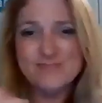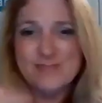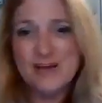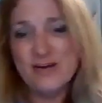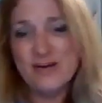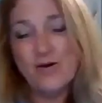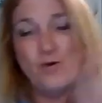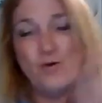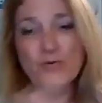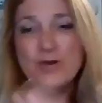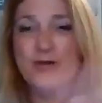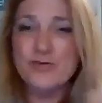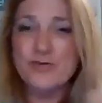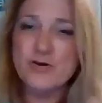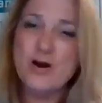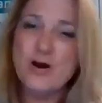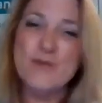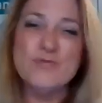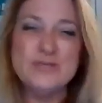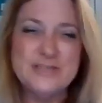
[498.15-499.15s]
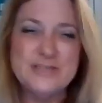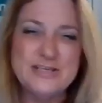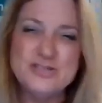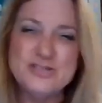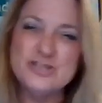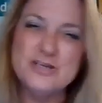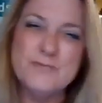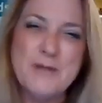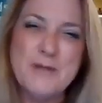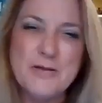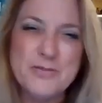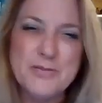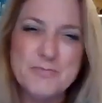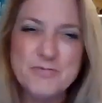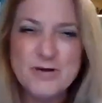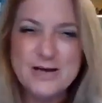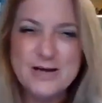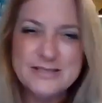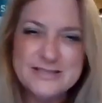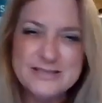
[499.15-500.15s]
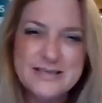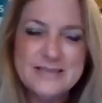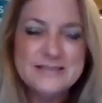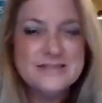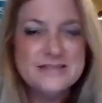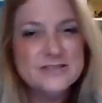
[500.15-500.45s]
a whole nother conversation about the process.